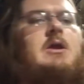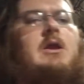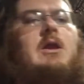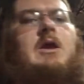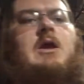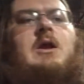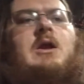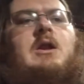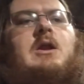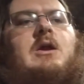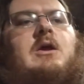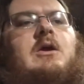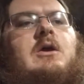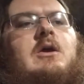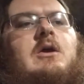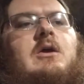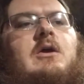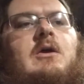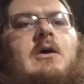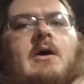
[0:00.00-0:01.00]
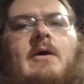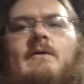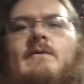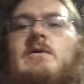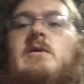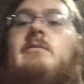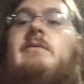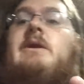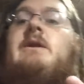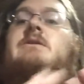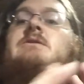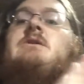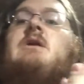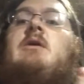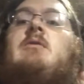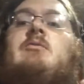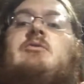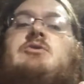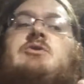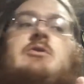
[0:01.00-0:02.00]
in a few minutes, and
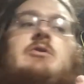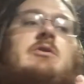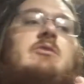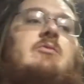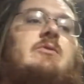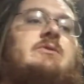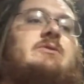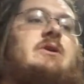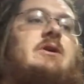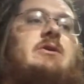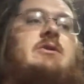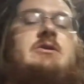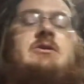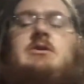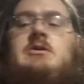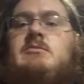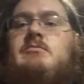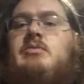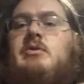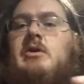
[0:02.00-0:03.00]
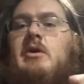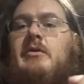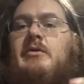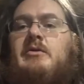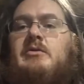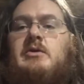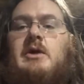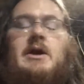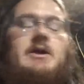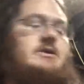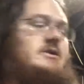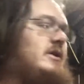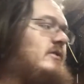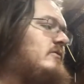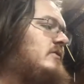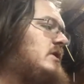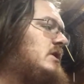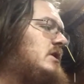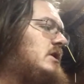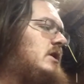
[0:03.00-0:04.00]
I will show you once I put all the dry
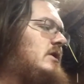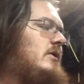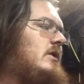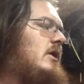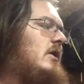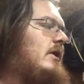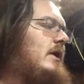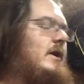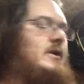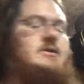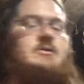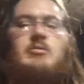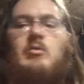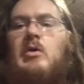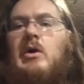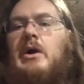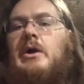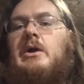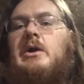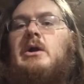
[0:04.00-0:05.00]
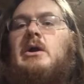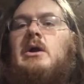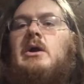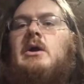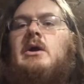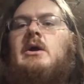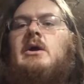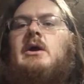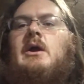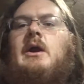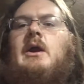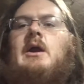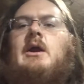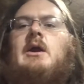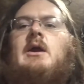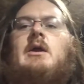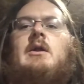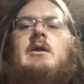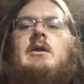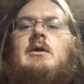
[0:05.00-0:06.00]
stuff in, and then I'll add some water,
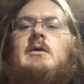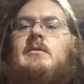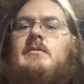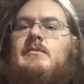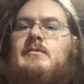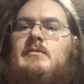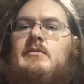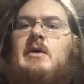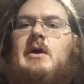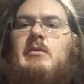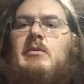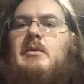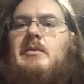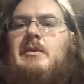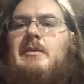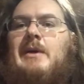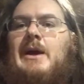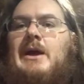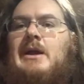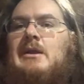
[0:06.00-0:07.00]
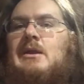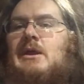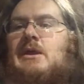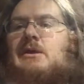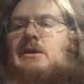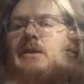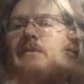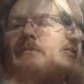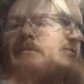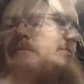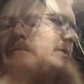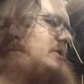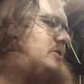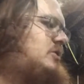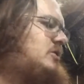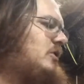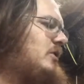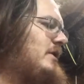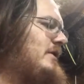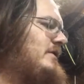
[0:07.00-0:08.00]
and I will be back at that time. A little
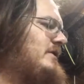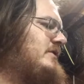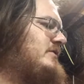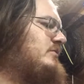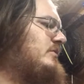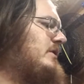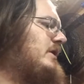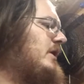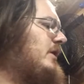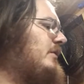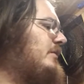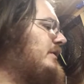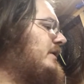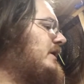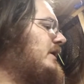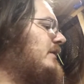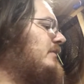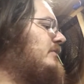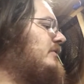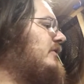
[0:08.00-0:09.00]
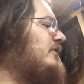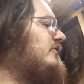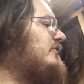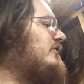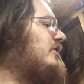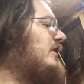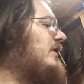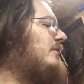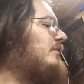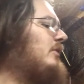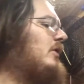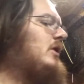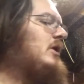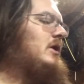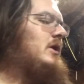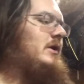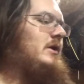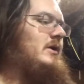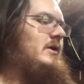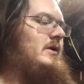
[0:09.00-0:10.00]
special on this one, I opened up this
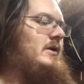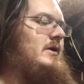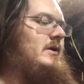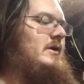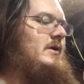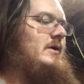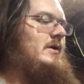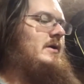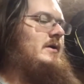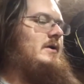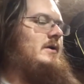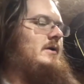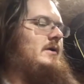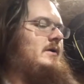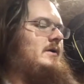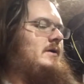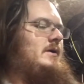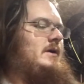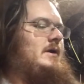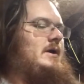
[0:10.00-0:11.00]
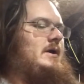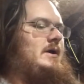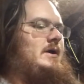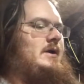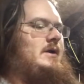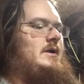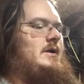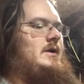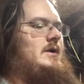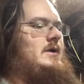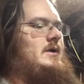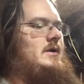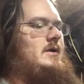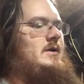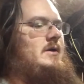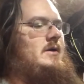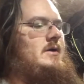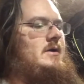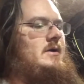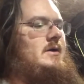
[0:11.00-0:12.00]
bar, and
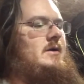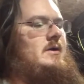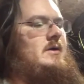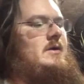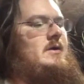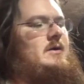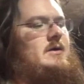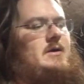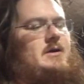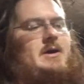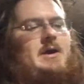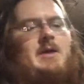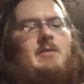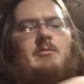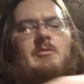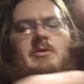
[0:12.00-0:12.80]
it came